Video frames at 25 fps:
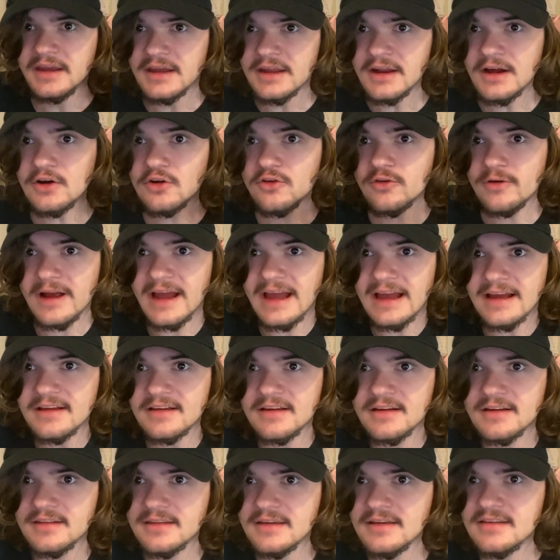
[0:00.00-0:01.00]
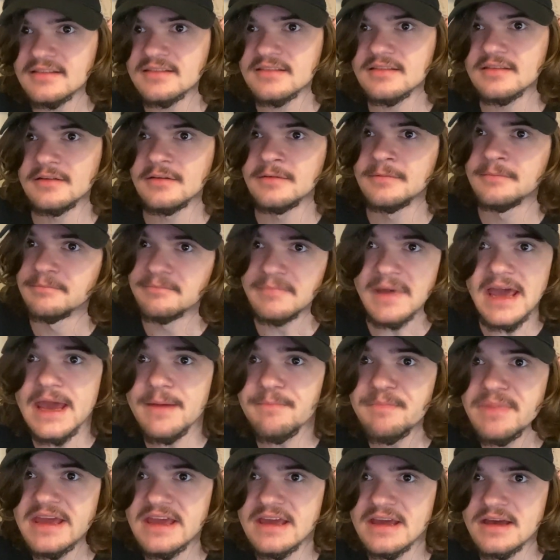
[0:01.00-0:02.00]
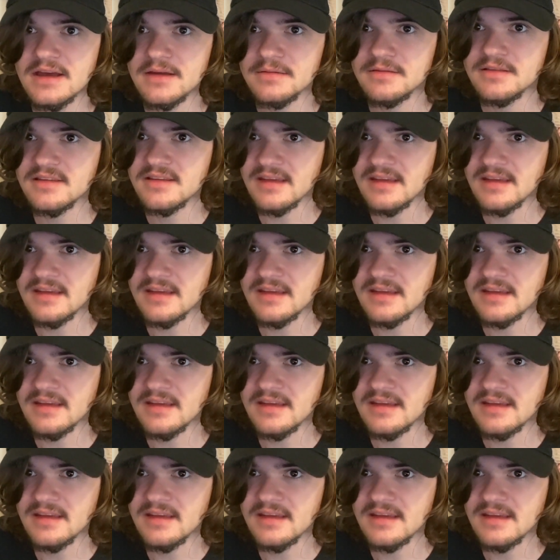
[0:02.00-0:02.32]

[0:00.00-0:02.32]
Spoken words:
You know, Craig, this maybe a